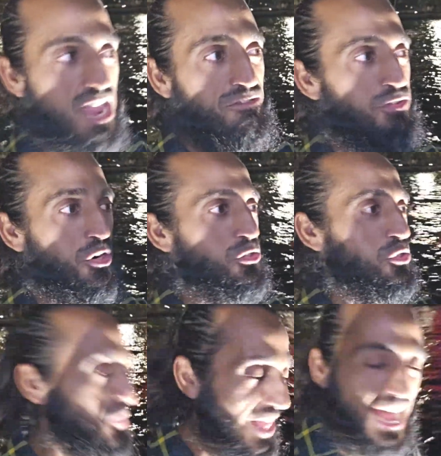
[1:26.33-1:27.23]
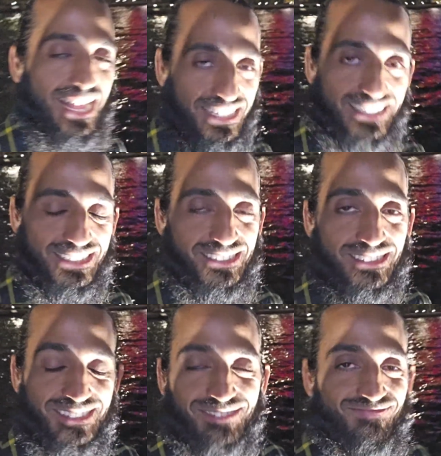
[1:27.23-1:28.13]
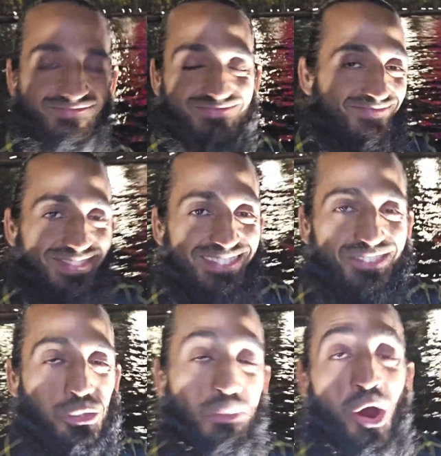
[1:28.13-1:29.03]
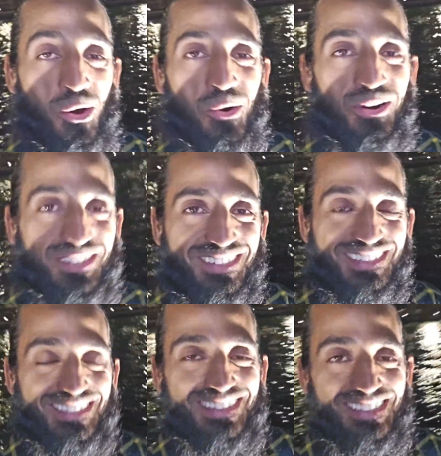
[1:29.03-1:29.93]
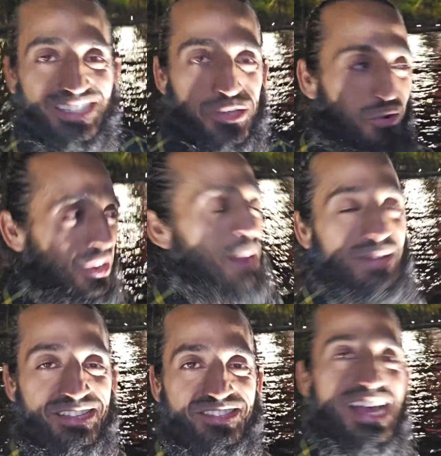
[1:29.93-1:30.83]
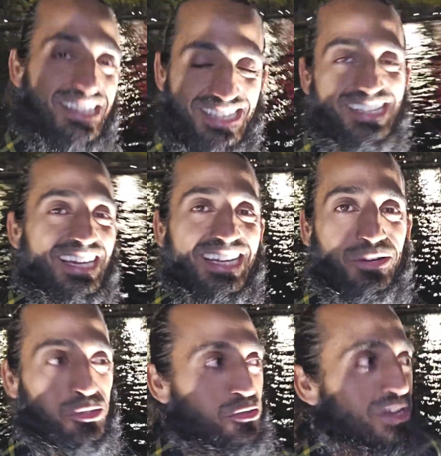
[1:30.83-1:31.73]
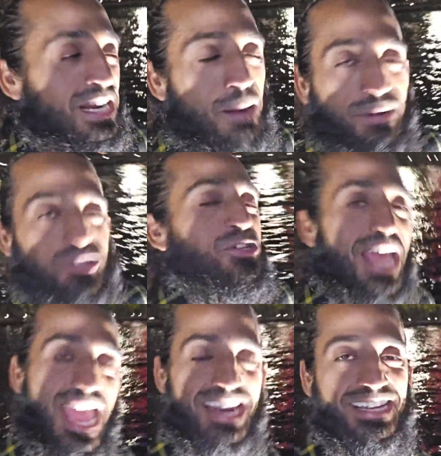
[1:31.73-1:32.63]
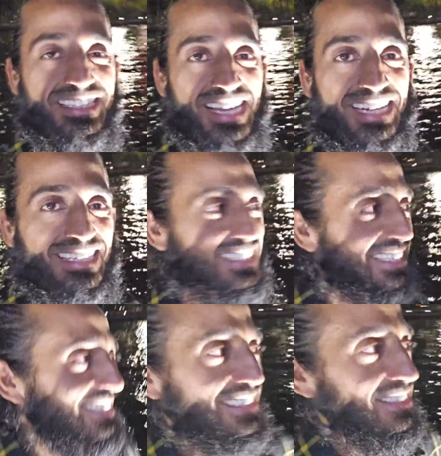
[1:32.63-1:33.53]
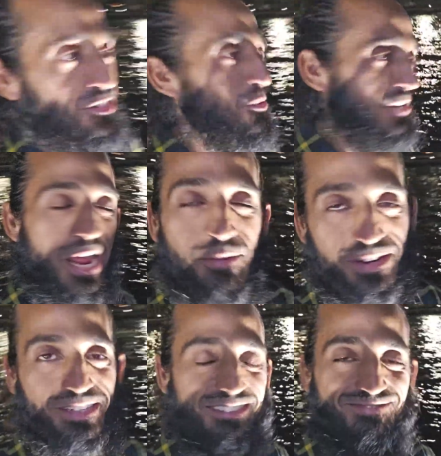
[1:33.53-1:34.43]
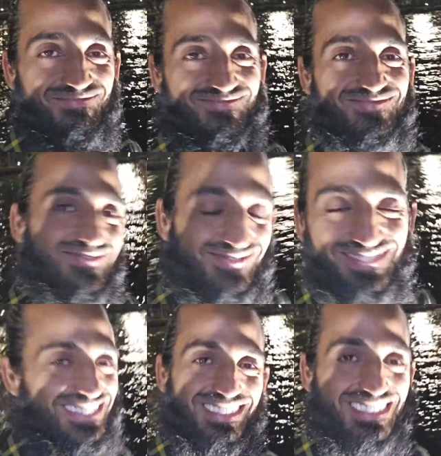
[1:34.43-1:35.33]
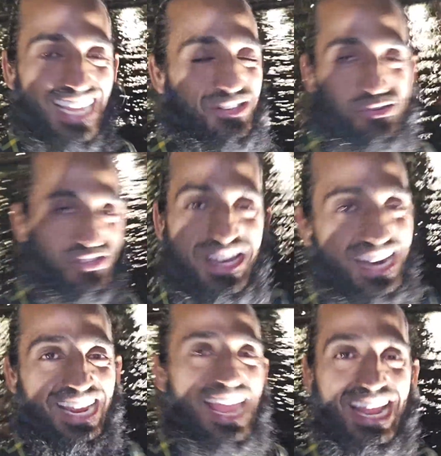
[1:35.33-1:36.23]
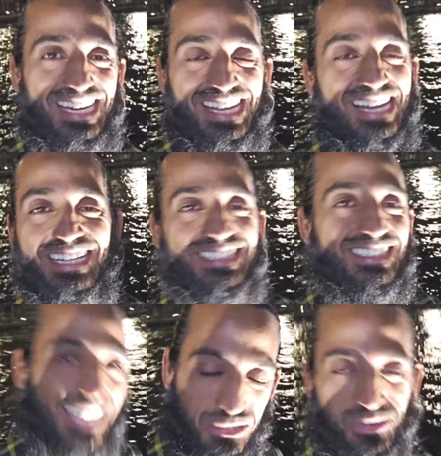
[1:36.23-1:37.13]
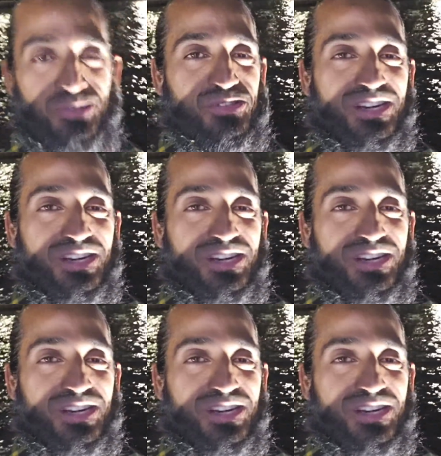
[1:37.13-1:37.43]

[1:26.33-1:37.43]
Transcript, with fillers: If you don't do that, tomorrow you're gonna miss yesterday because you didn't appreciate it and you'll never get to see it again and that's when you